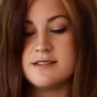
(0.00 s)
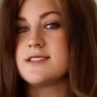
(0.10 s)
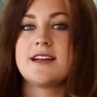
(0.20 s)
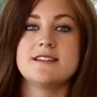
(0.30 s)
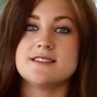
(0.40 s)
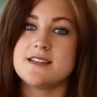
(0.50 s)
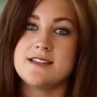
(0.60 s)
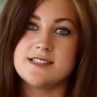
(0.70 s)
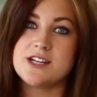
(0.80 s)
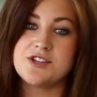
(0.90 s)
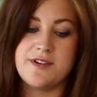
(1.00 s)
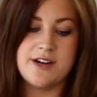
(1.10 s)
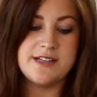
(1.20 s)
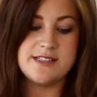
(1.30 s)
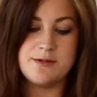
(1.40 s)
succulents like these
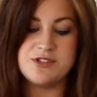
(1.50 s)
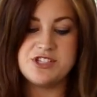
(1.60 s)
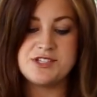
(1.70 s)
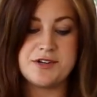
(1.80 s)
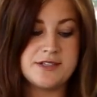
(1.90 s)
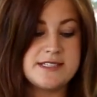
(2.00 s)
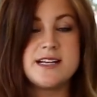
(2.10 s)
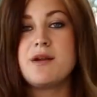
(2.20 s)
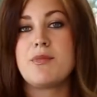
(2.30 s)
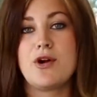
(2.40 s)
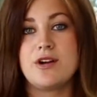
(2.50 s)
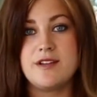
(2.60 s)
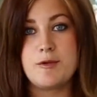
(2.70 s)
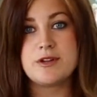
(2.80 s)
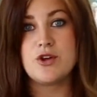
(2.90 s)
Echeverias, they would just start to sunburn and
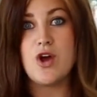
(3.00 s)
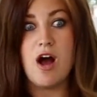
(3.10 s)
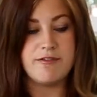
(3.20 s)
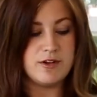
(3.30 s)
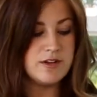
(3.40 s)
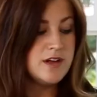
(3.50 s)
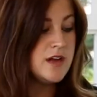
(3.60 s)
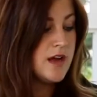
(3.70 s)
they would look awful.